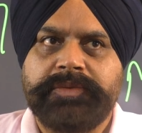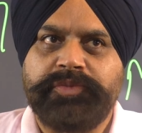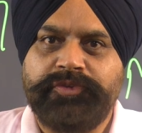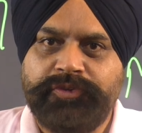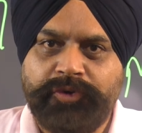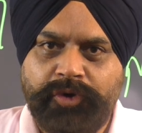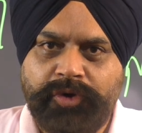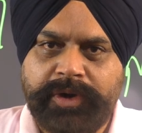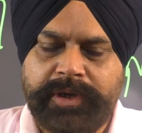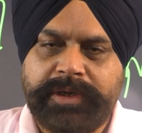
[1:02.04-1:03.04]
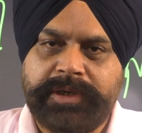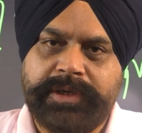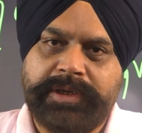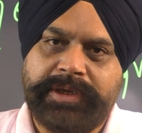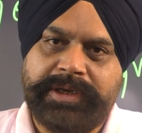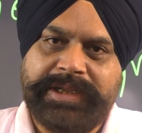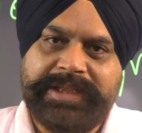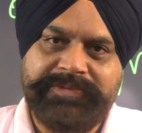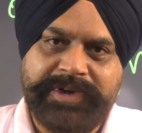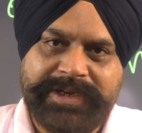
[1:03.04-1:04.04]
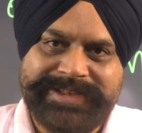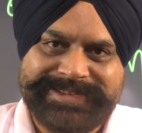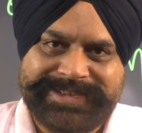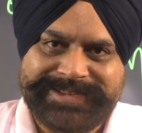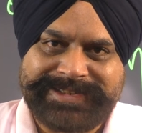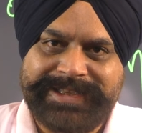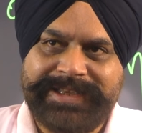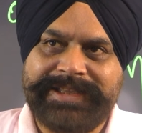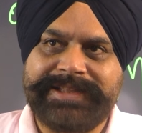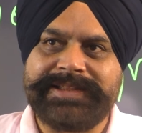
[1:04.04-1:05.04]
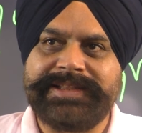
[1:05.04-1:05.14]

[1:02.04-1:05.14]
before even discussing